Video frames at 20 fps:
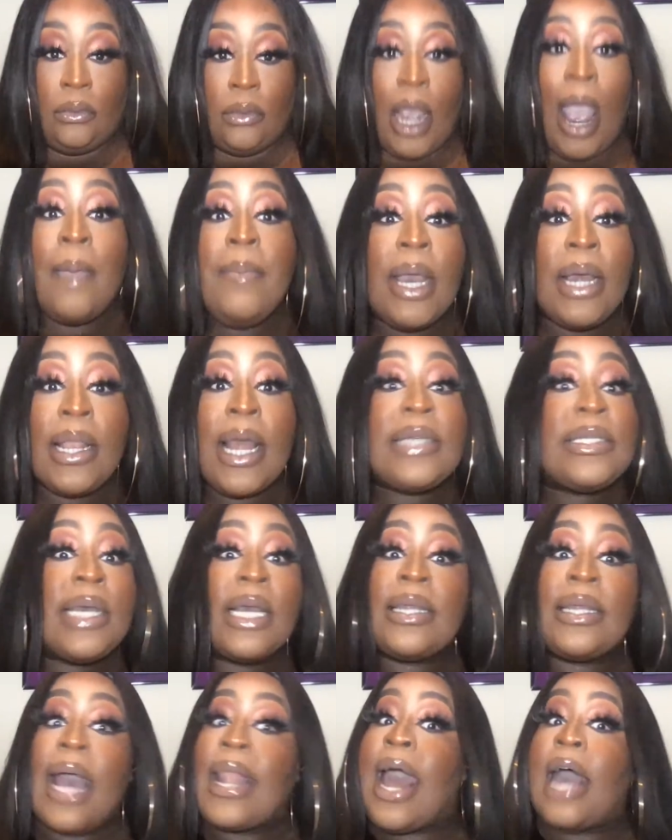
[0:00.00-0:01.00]
I mean, let's
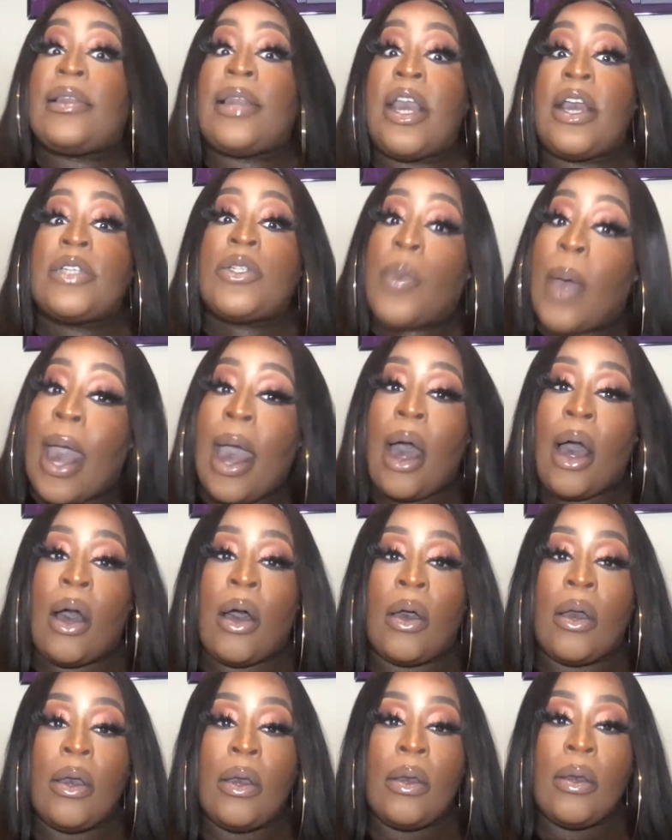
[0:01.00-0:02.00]
get that out there as
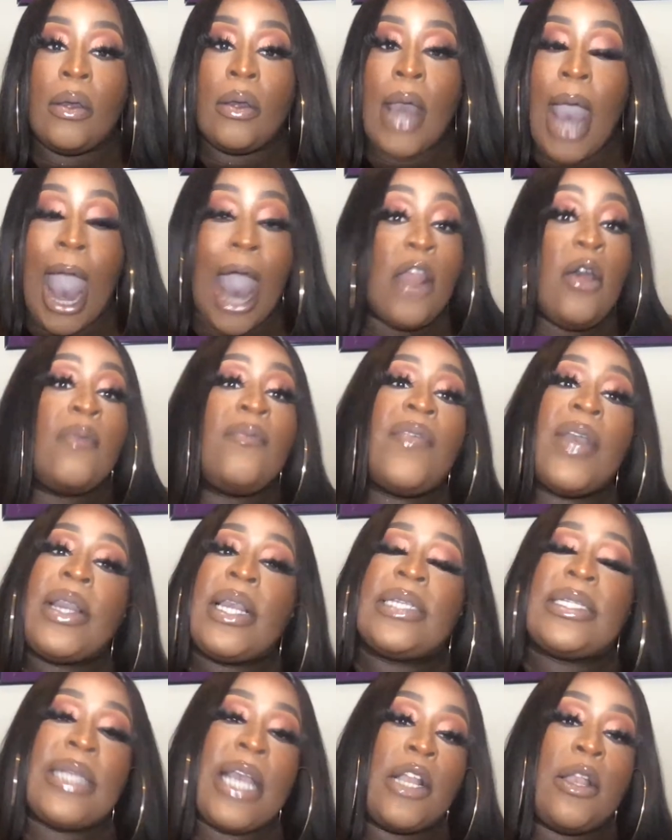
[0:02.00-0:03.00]
well. I don't fit
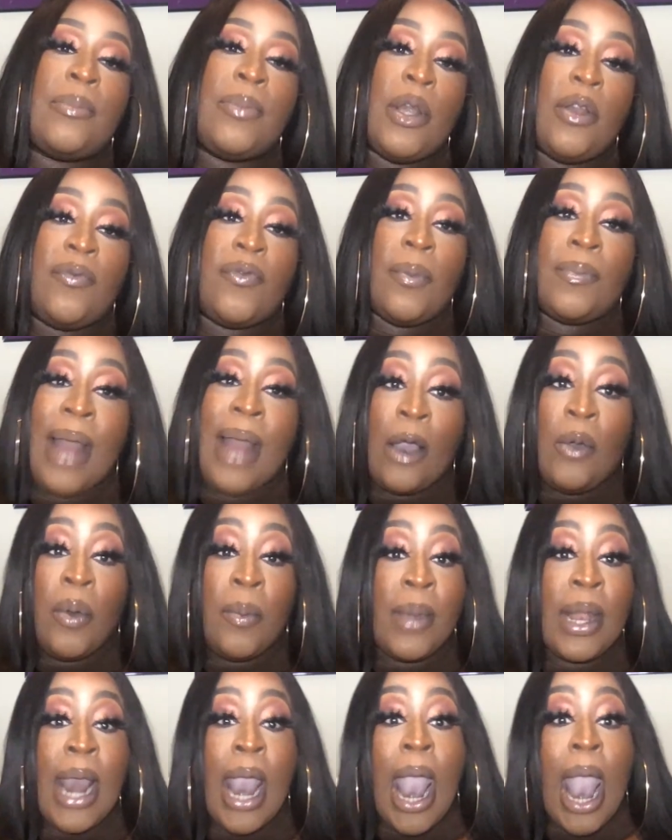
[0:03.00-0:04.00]
the standard beauty for Black
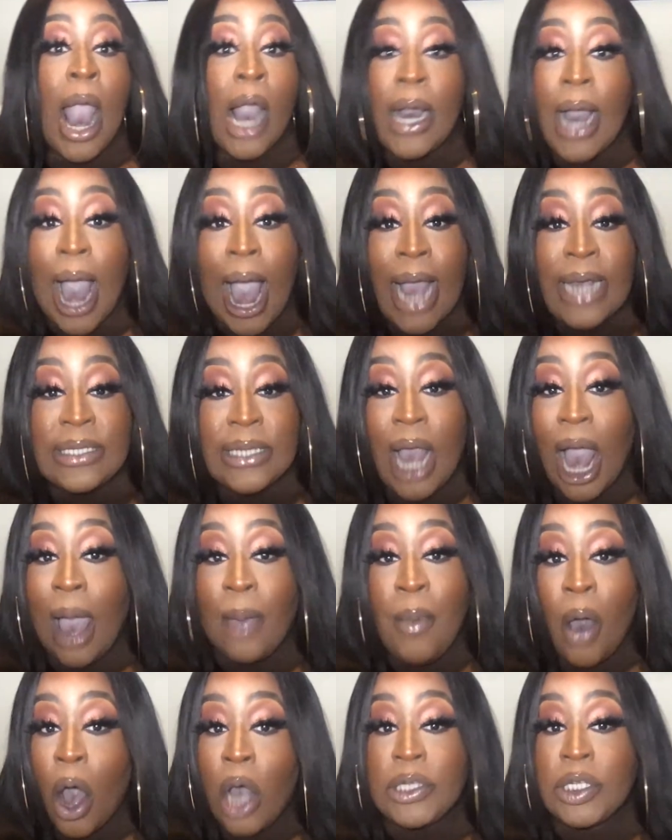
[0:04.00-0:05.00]
women. Guys,
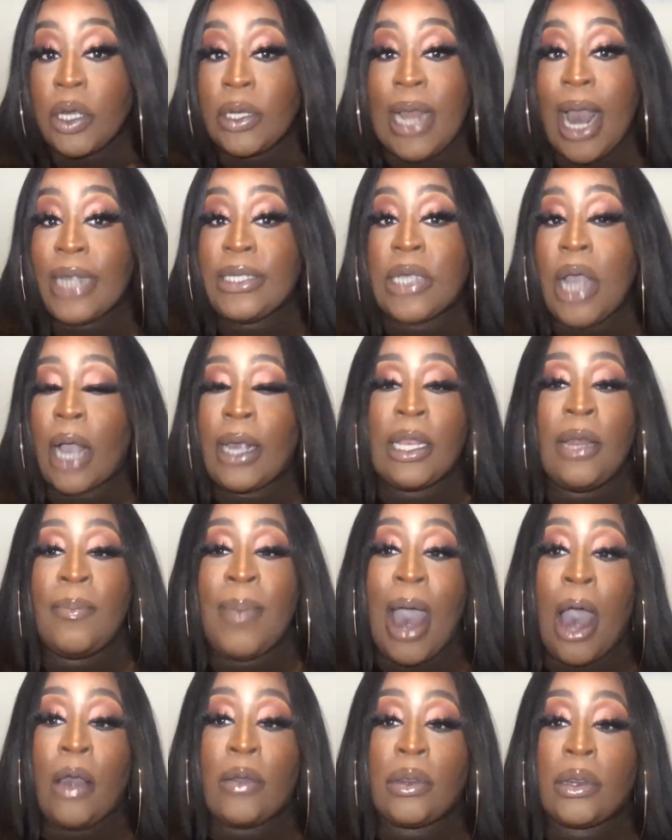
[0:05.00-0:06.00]
I'm also not talking
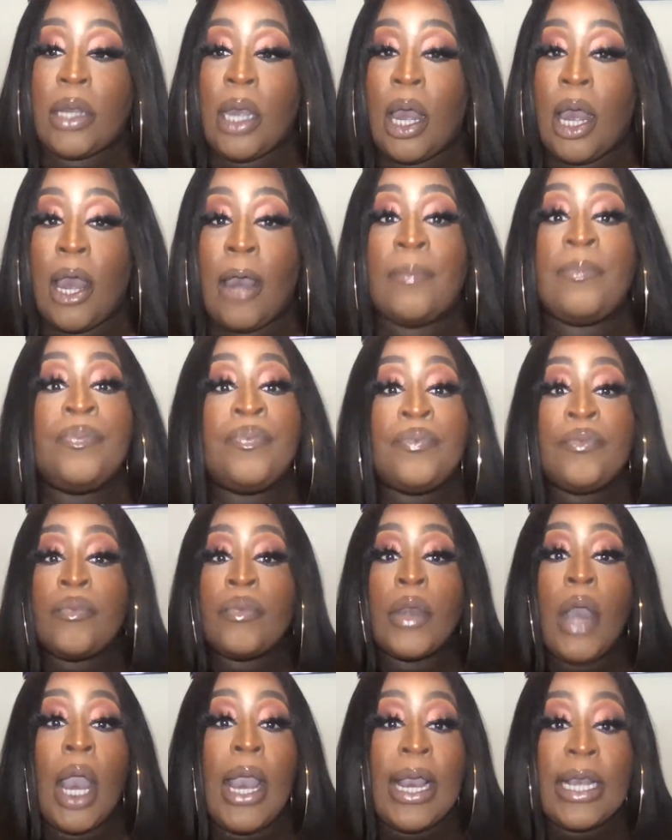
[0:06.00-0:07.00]
about the
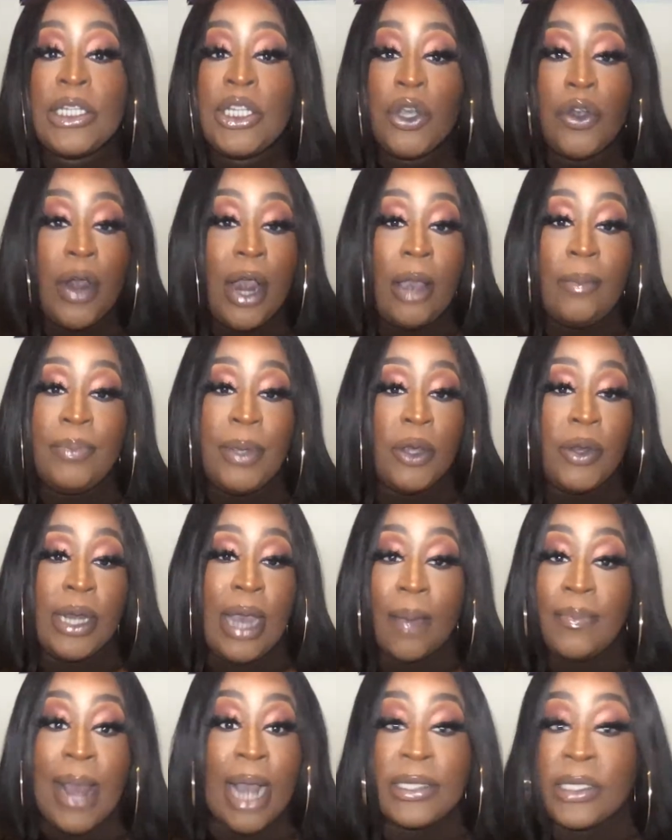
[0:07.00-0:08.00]
Instagram beauty.
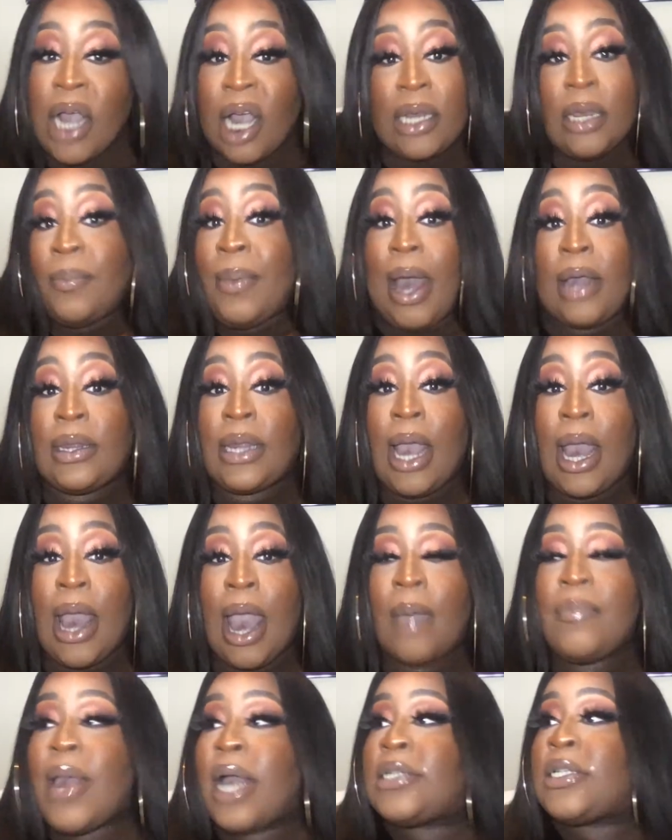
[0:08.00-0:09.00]
I'm not talking about that.
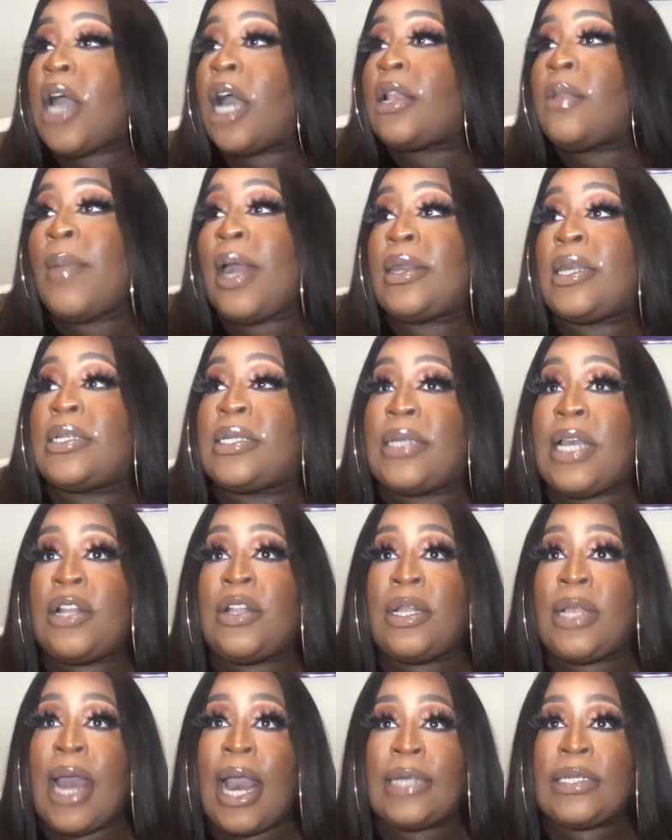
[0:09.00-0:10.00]
I'm not talking about the
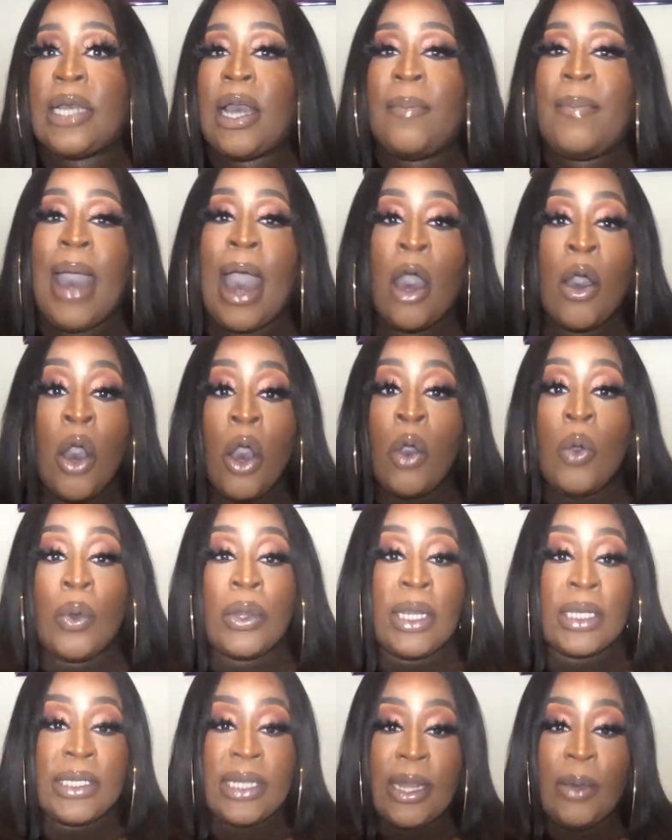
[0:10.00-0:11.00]
standard that has come out
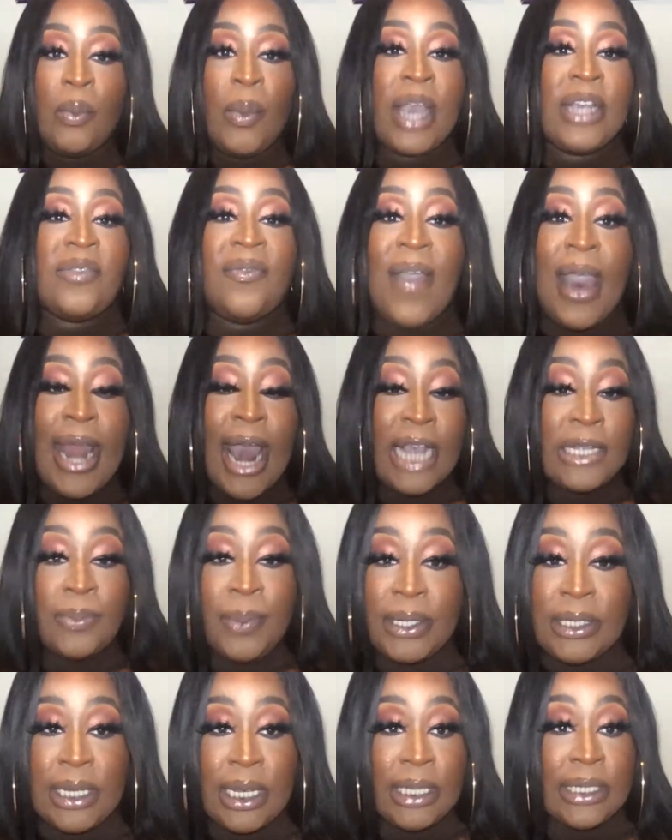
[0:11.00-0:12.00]
with the slim waist, fat ass,
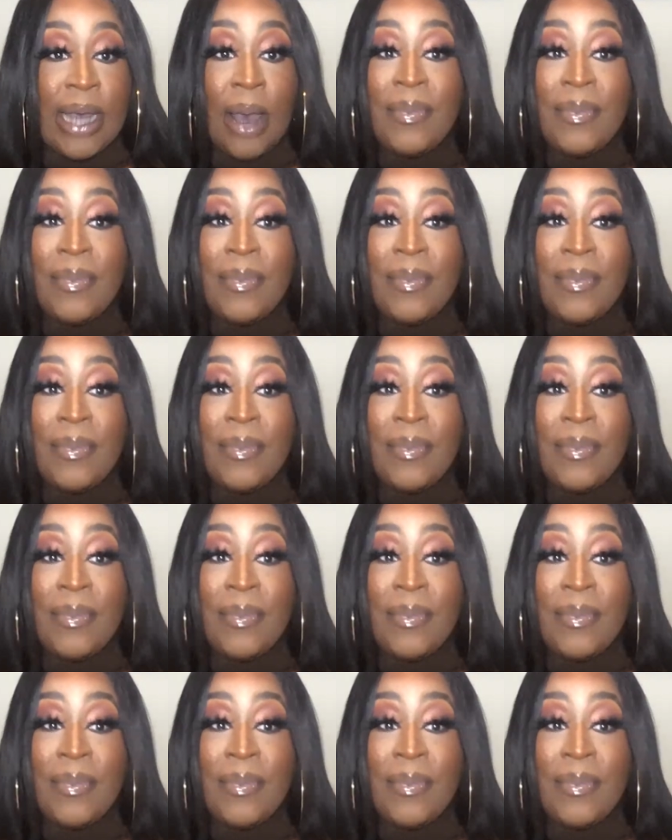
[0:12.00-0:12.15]
big titties.